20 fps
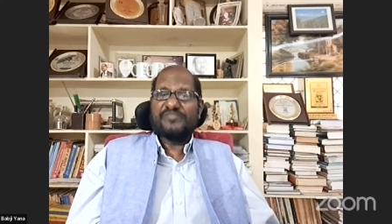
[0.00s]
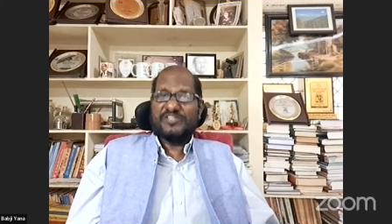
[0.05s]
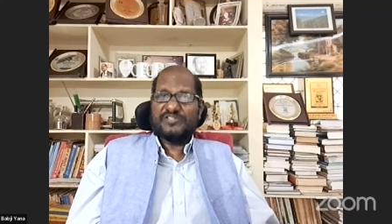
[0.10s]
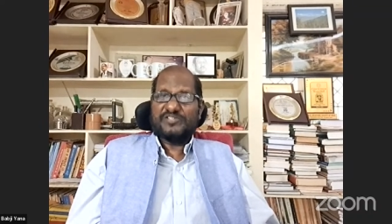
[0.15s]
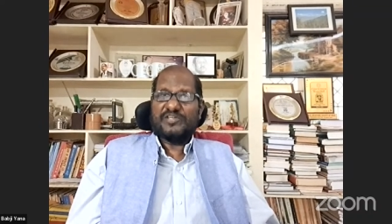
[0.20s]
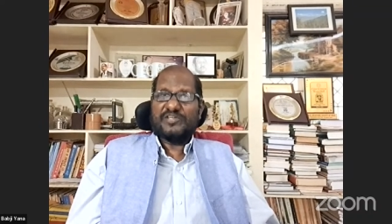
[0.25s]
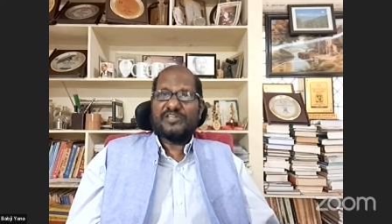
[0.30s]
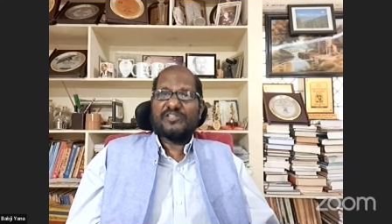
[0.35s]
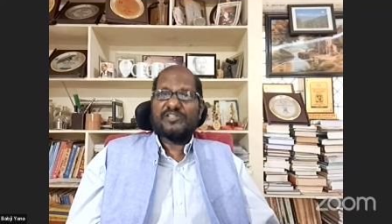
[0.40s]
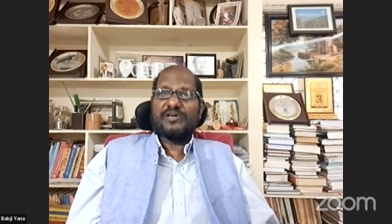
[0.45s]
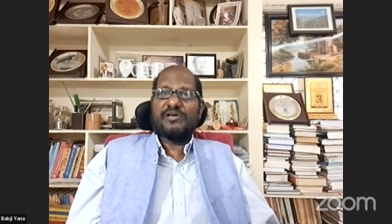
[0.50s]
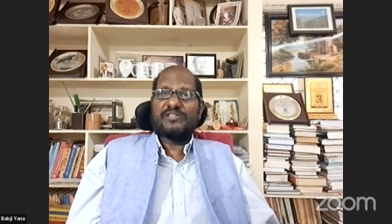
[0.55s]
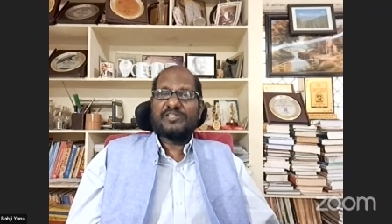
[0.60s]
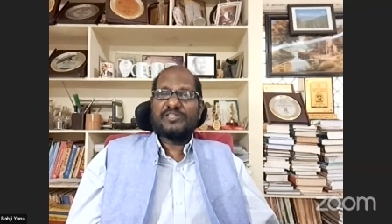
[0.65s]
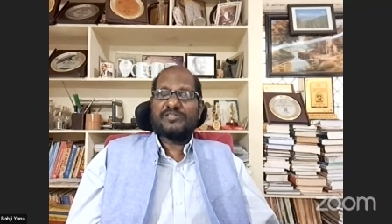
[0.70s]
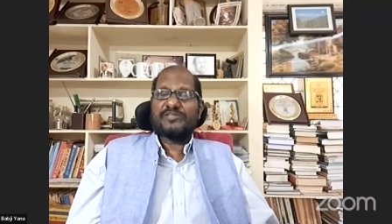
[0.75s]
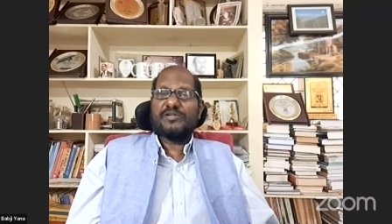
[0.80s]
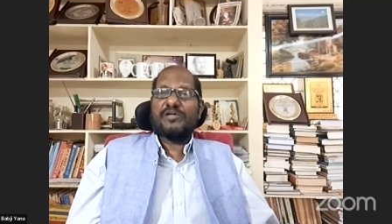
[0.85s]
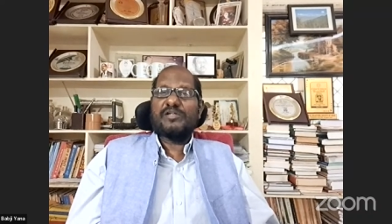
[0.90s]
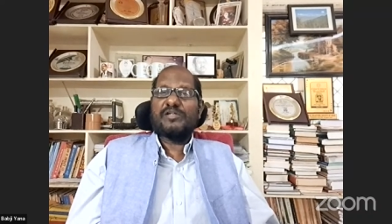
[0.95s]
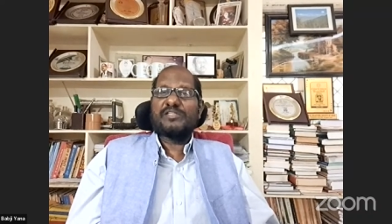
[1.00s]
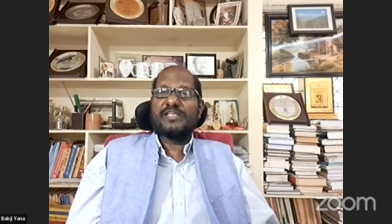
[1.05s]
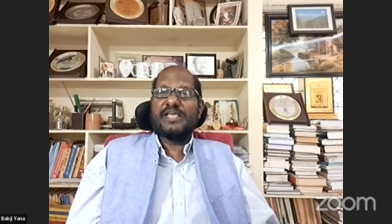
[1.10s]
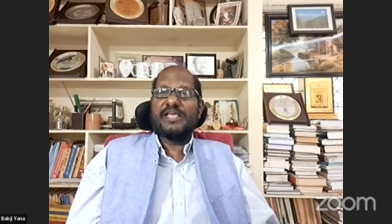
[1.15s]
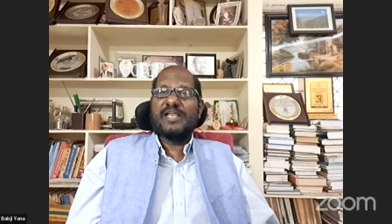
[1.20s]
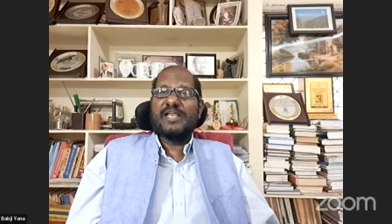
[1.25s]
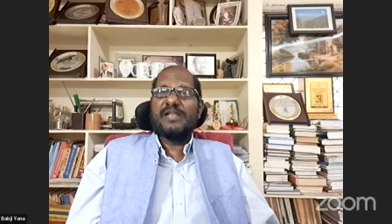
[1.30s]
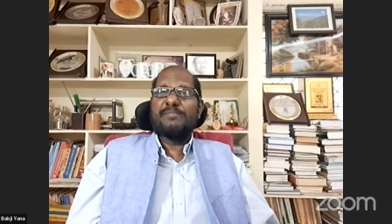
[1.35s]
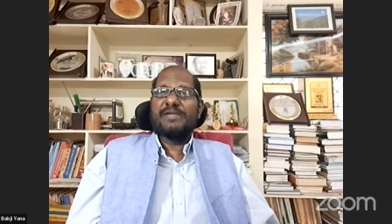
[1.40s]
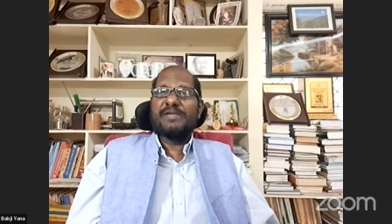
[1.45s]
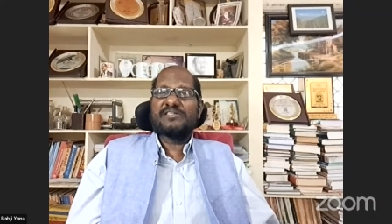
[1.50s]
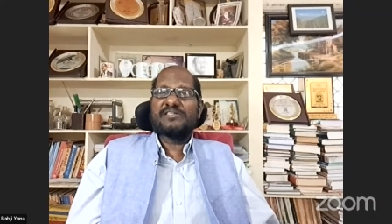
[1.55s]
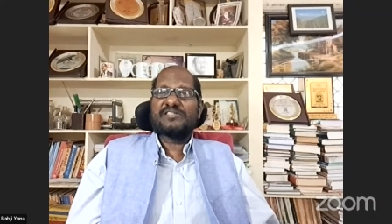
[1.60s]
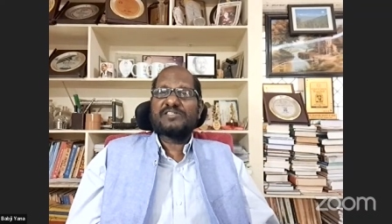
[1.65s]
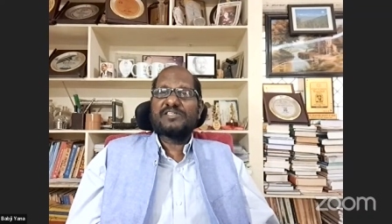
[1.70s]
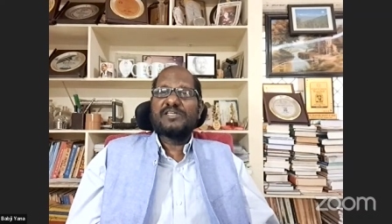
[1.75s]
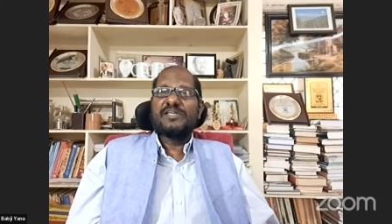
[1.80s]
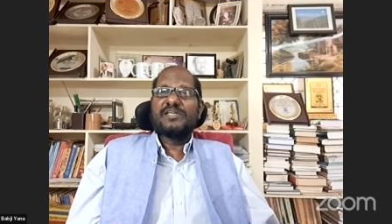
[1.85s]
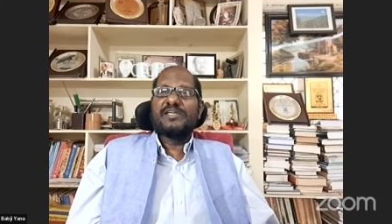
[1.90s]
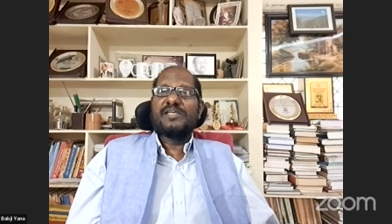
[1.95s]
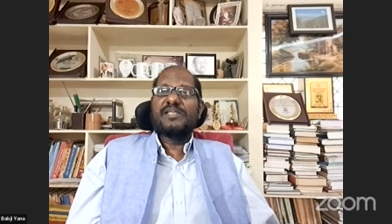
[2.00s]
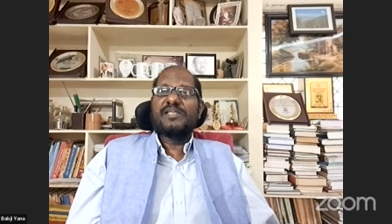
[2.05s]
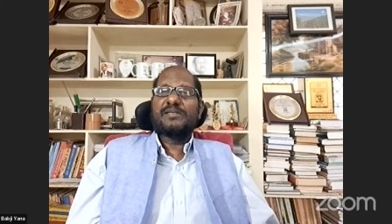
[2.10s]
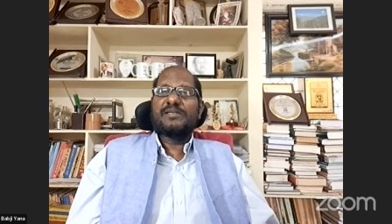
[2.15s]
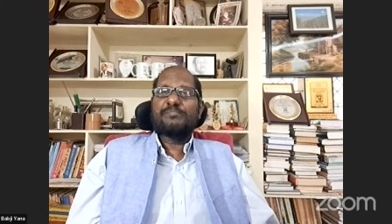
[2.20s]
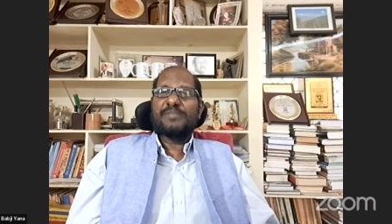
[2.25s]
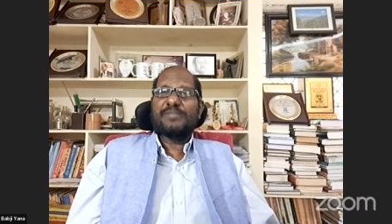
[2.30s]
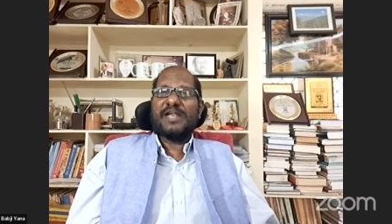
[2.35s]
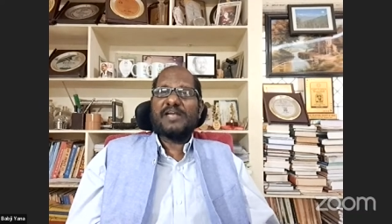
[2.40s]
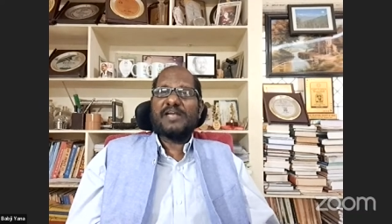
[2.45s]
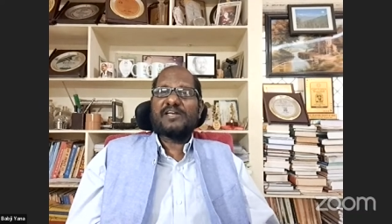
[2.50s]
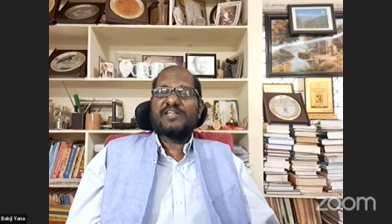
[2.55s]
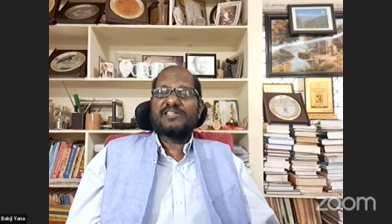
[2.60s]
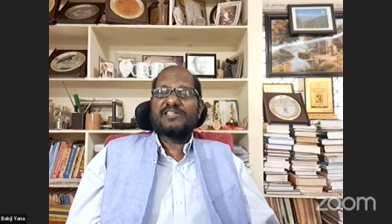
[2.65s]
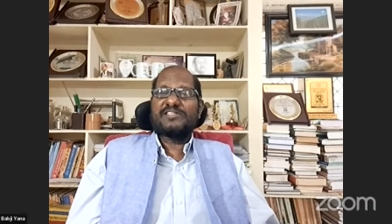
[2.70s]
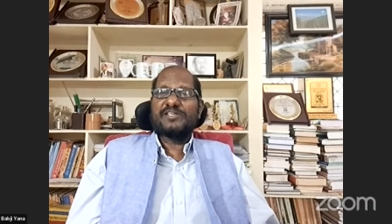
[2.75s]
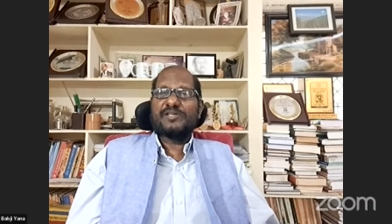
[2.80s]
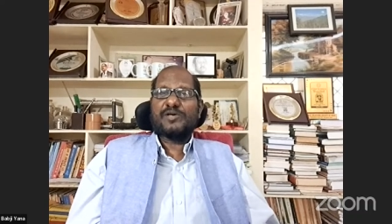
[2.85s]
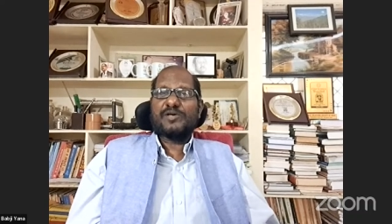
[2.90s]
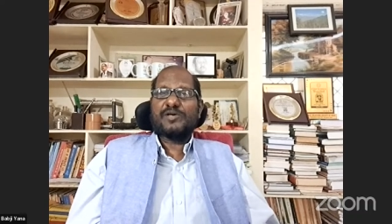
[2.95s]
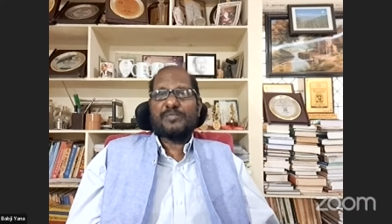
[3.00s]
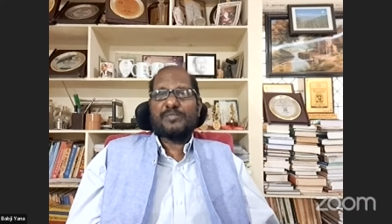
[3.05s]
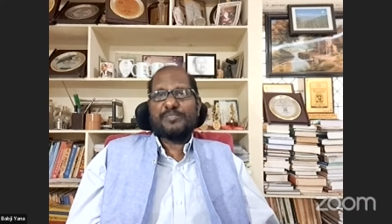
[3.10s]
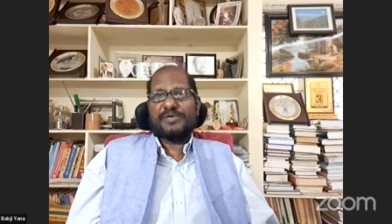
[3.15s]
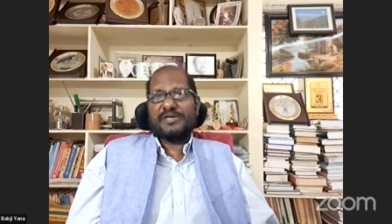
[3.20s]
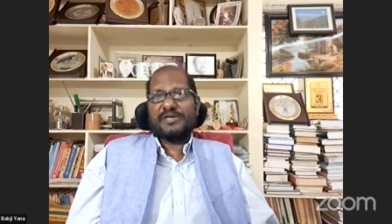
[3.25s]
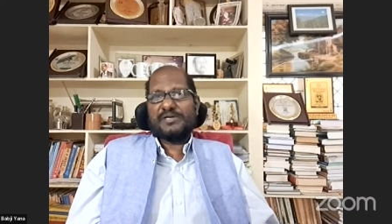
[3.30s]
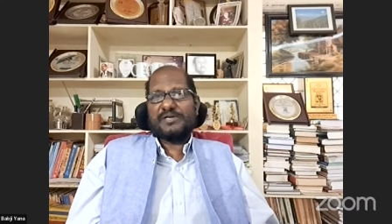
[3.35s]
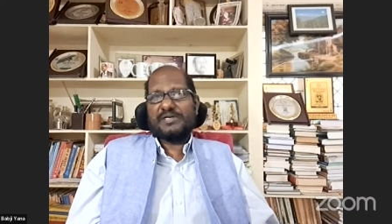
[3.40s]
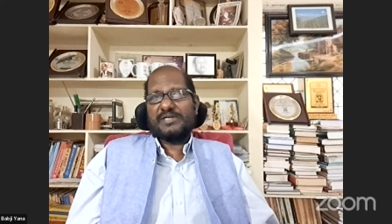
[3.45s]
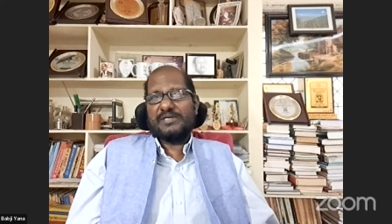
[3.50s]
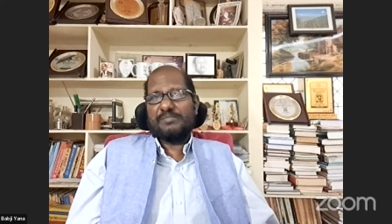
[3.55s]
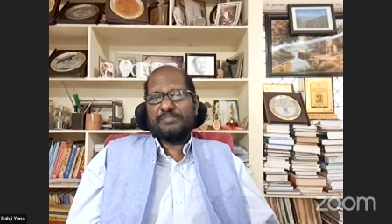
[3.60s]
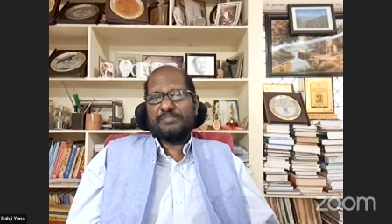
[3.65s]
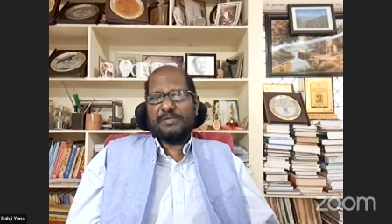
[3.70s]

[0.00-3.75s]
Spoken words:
These are all the elements in practicing corporate